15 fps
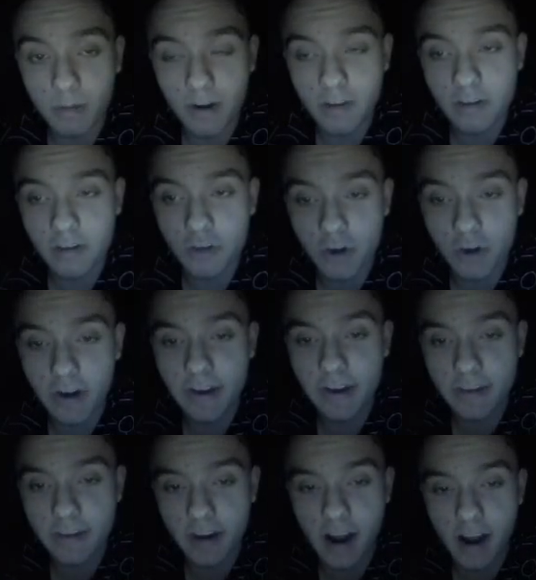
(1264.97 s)
why are there
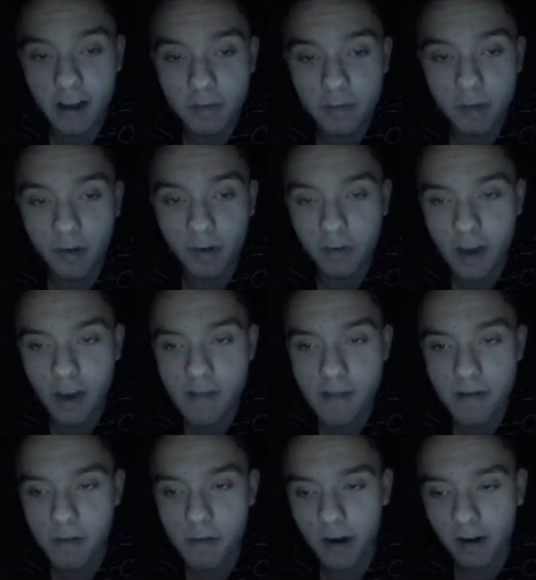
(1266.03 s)
trees and hospitals
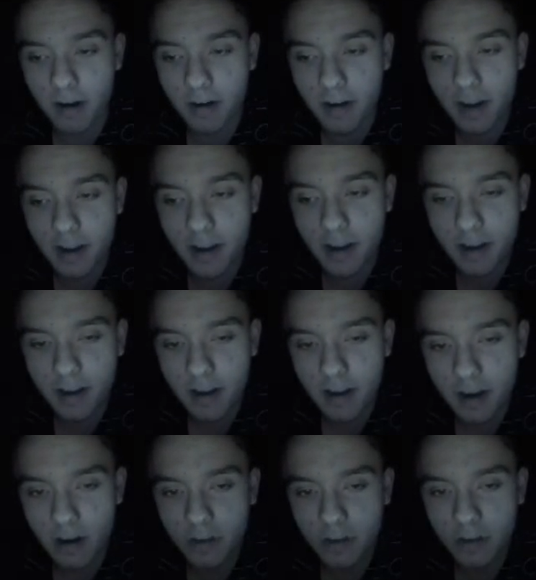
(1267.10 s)
everywhere?
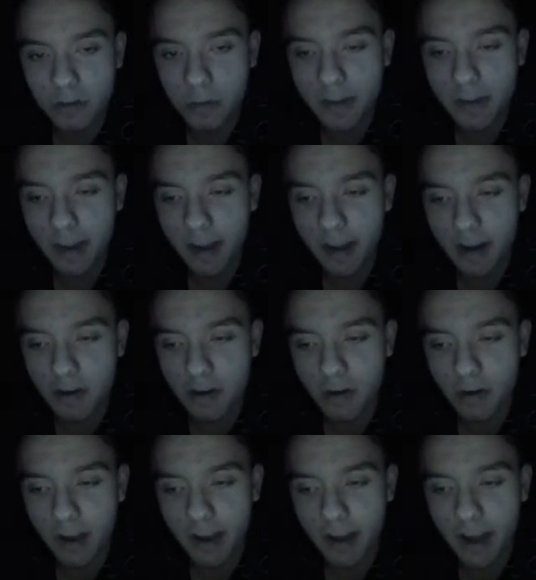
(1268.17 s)
Also, what the
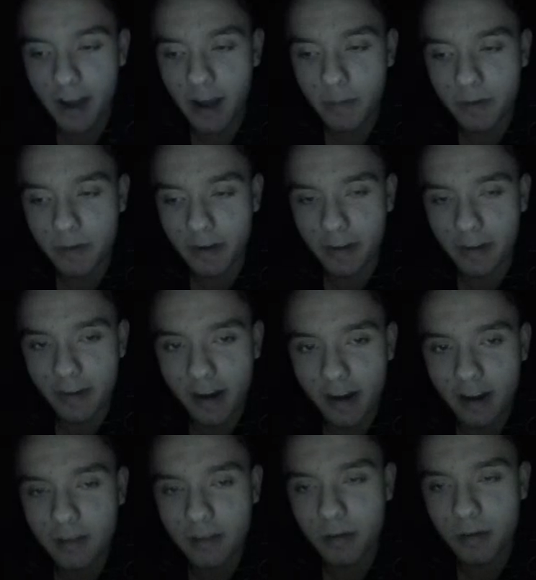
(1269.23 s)
actual heck happened to this
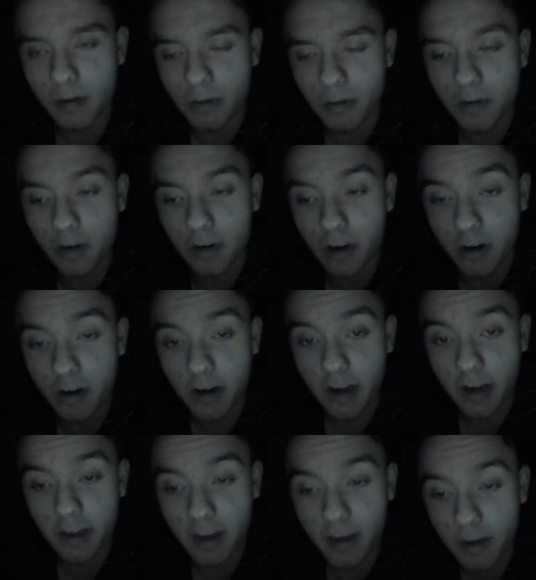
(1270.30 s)
hospital? Was there a
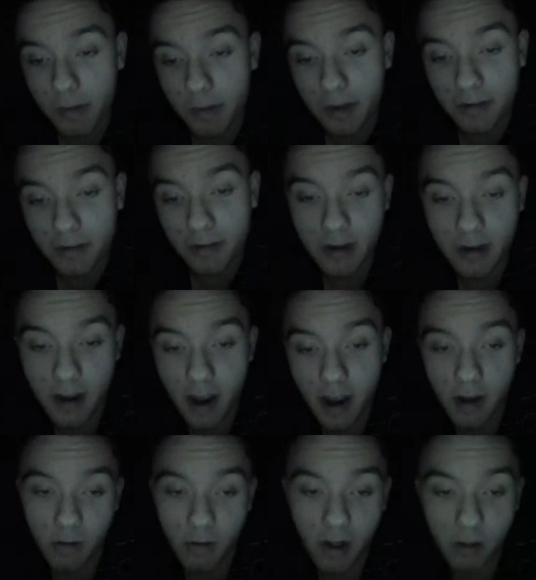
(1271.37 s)
hurricane that I missed
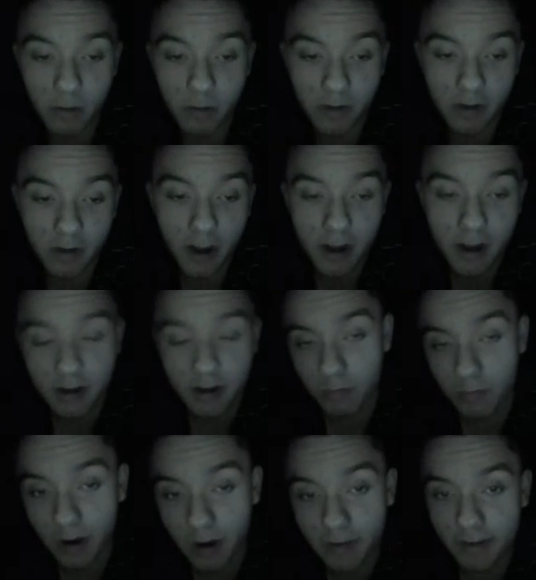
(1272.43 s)
while I was
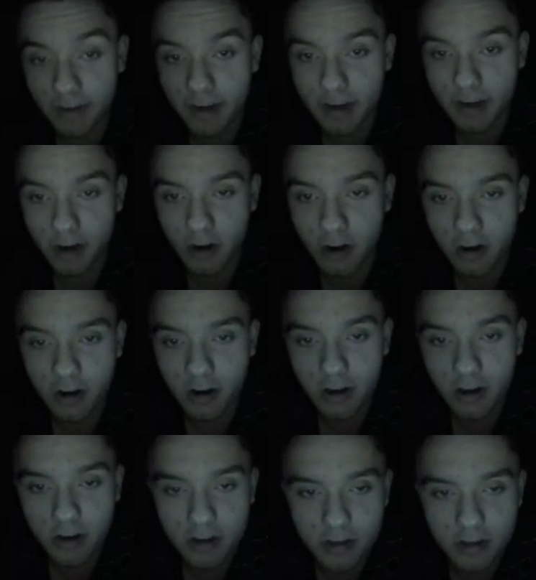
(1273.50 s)
racing in a car?